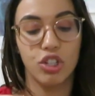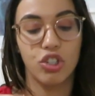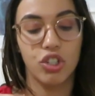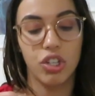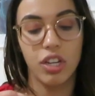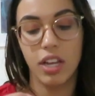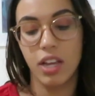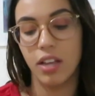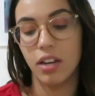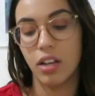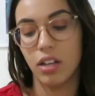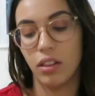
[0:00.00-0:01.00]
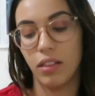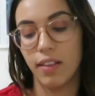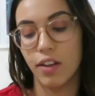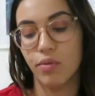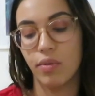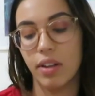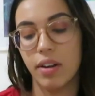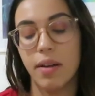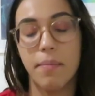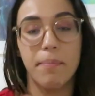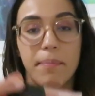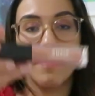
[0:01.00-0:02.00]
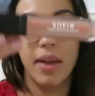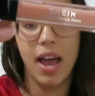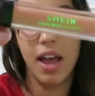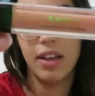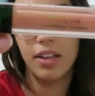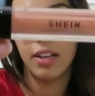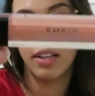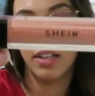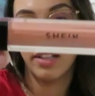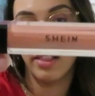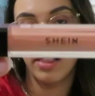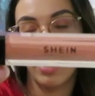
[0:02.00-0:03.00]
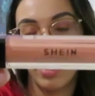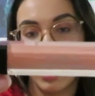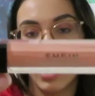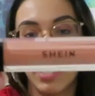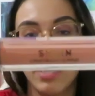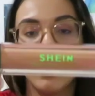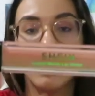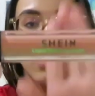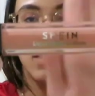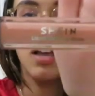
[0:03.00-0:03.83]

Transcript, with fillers: Shein Liquid Matte Glaze.